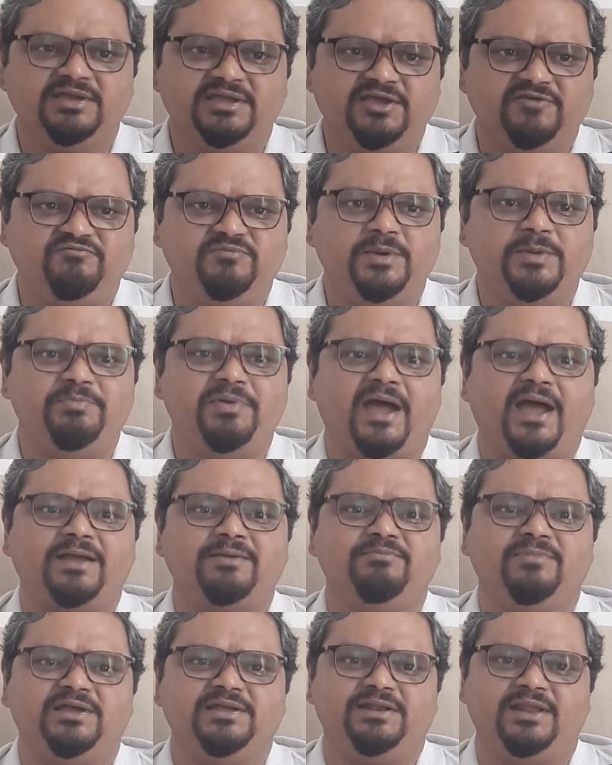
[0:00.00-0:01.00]
Give me
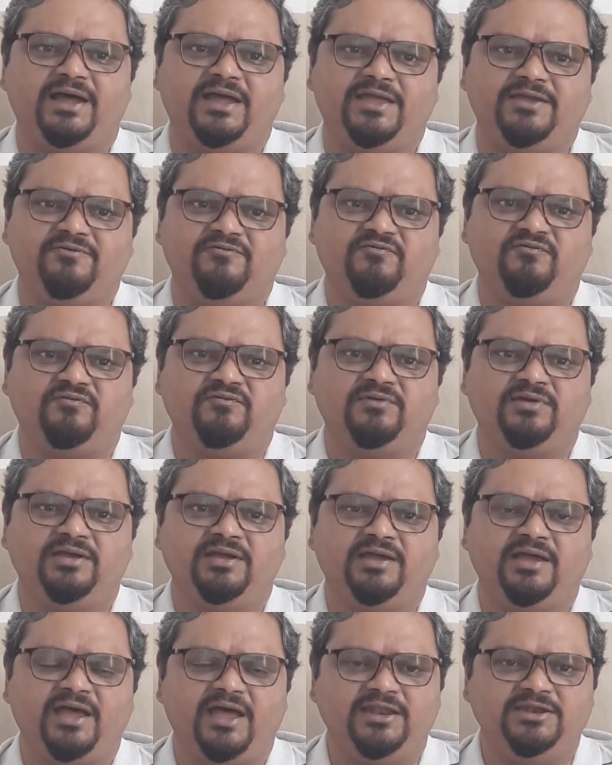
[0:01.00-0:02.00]
back my life,
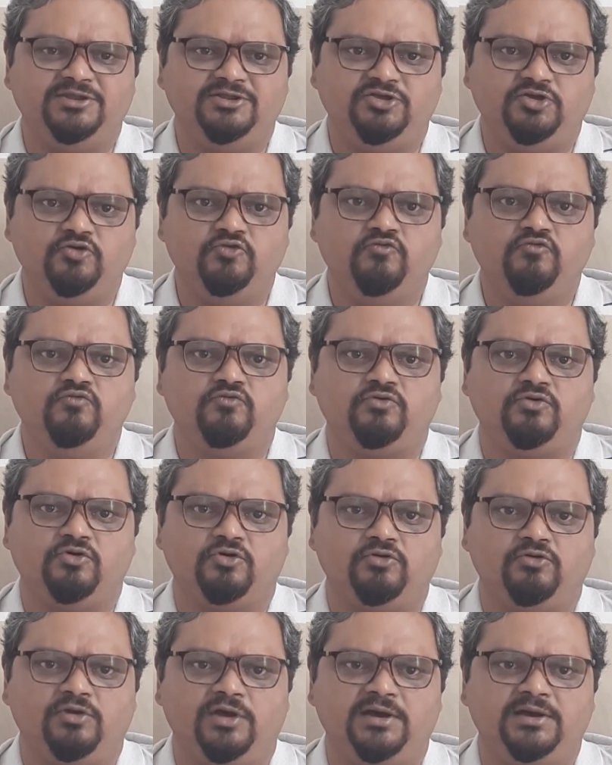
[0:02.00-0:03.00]
and you,
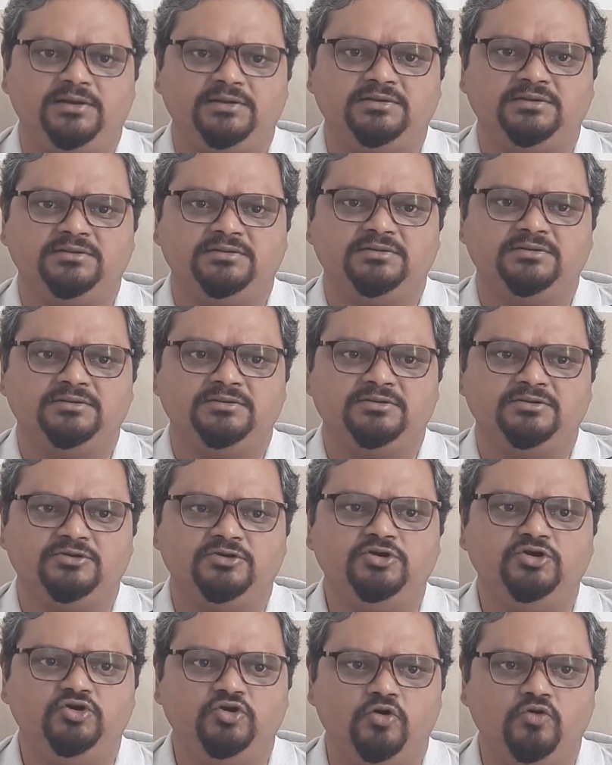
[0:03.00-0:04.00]
Corona,
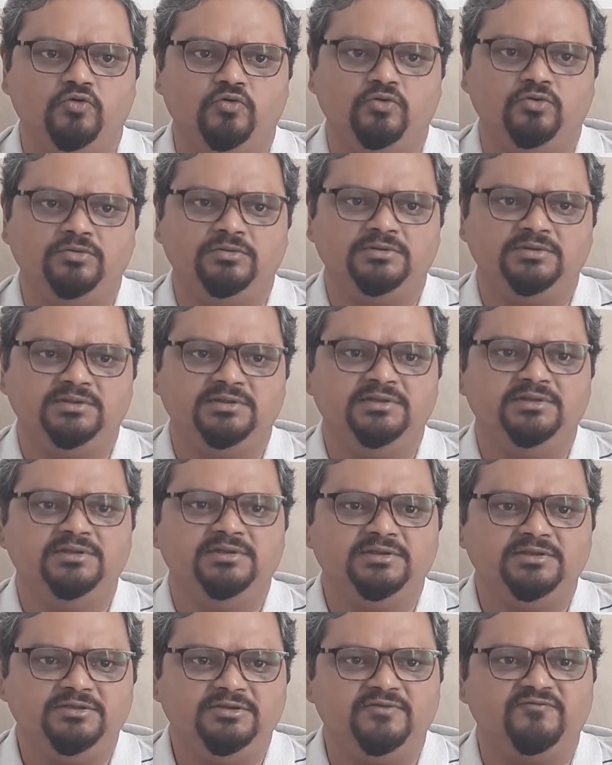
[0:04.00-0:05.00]
go.
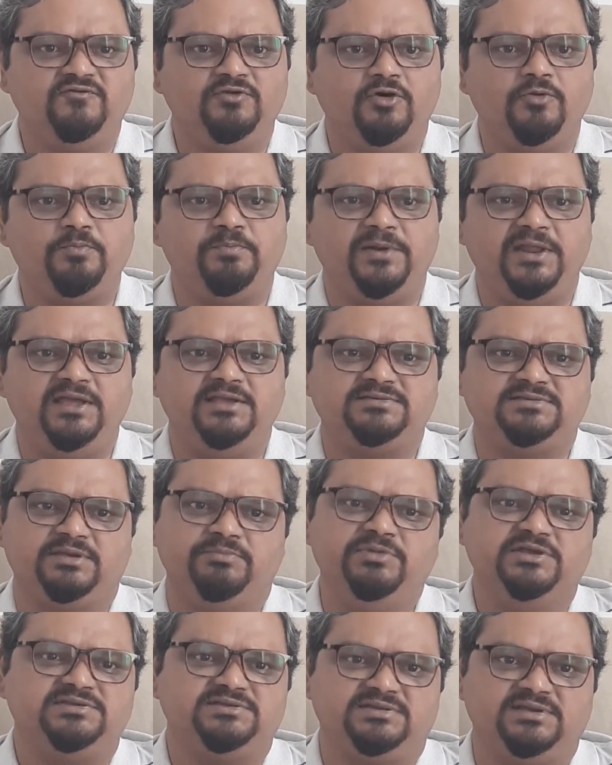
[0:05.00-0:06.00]
You've no place
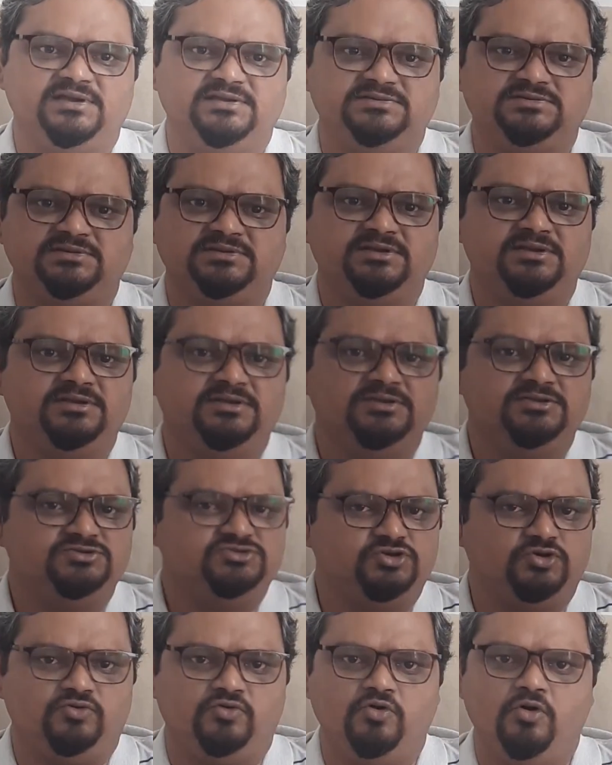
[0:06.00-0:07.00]
amidst us,
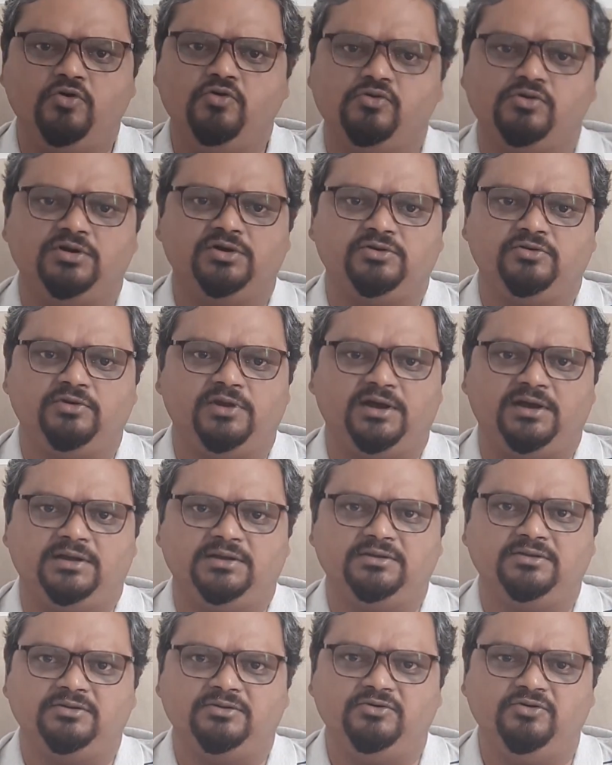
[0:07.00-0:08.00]
so go, Corona,
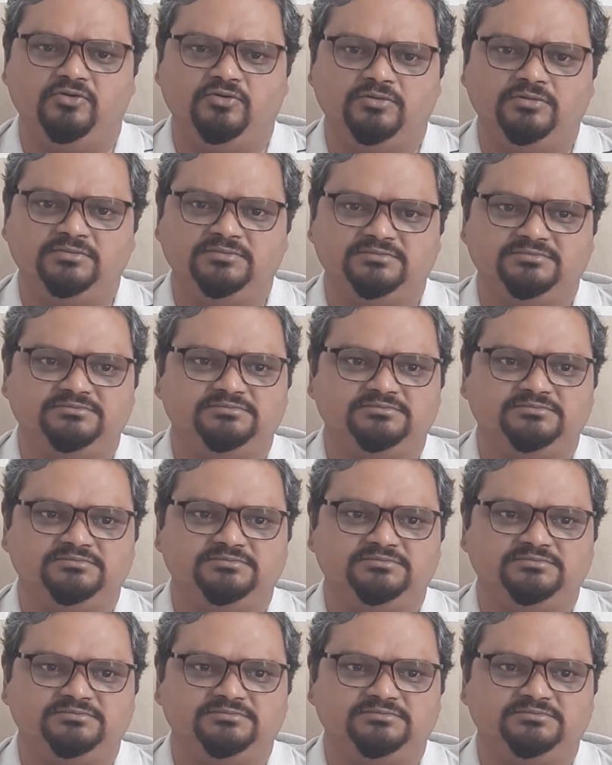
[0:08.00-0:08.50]
go.